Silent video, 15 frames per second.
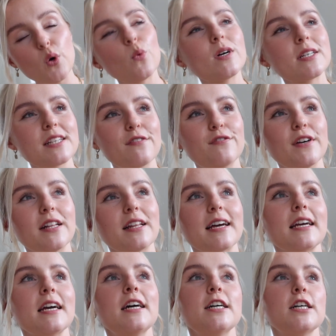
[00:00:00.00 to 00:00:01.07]
Whereas I feel
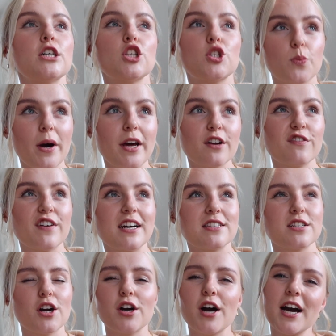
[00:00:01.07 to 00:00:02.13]
like sweater
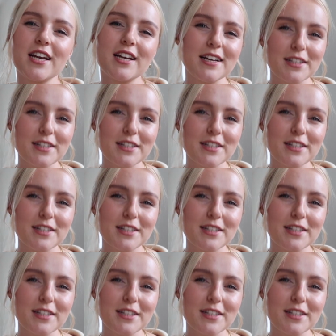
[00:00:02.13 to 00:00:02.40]
vests are kind of